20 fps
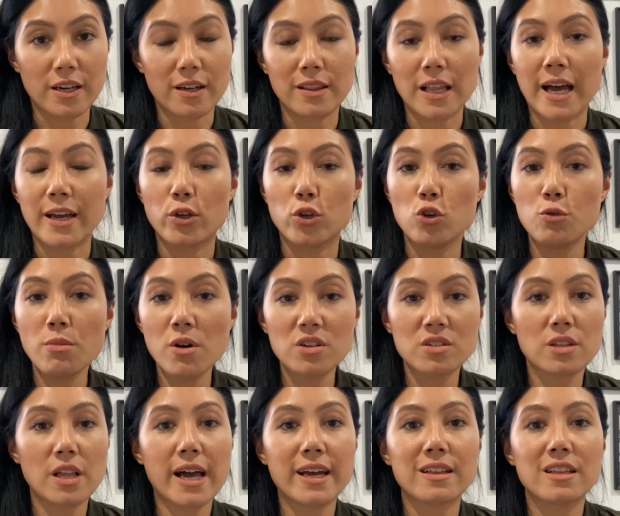Like, you most
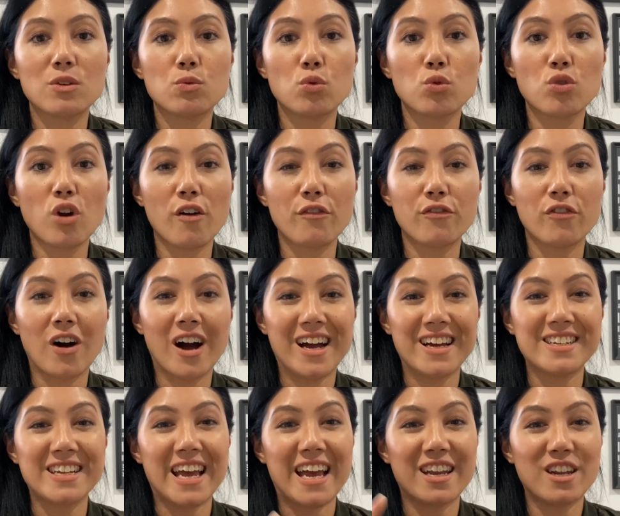likely will not
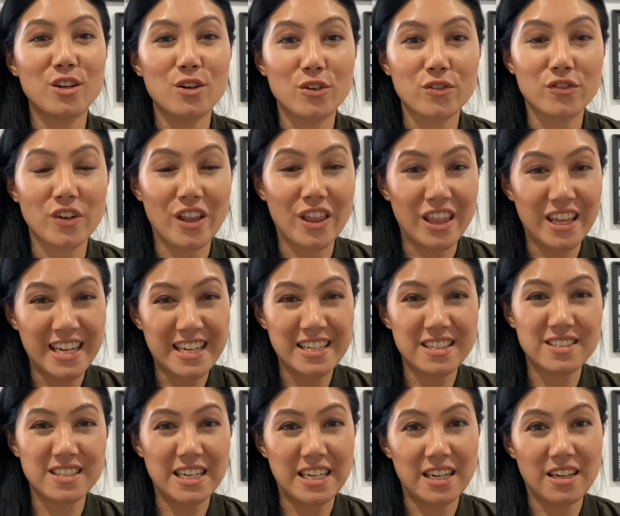find any of
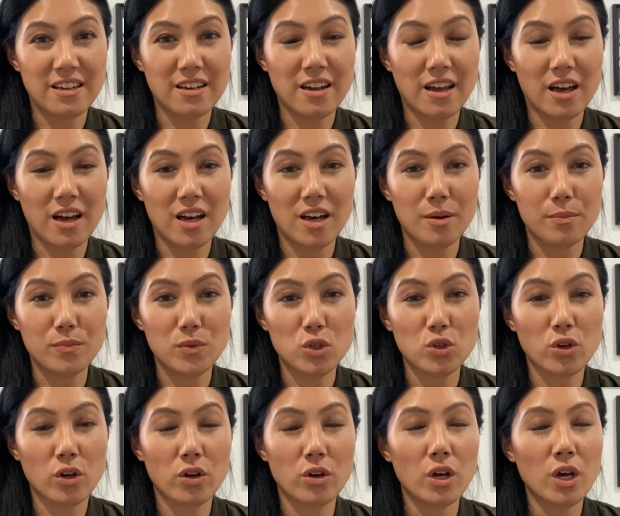these in, you
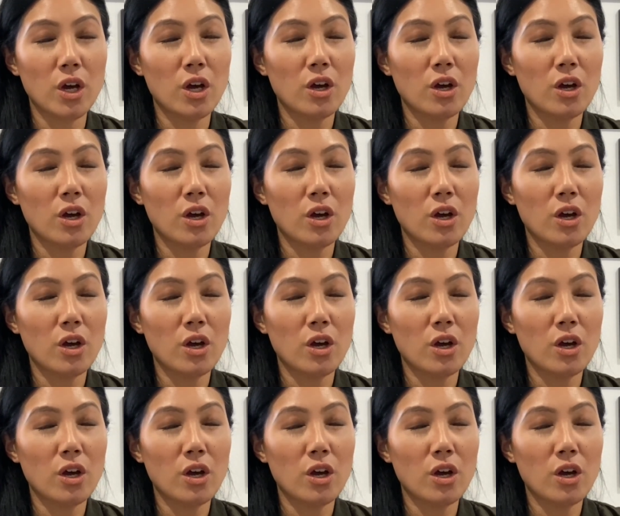know,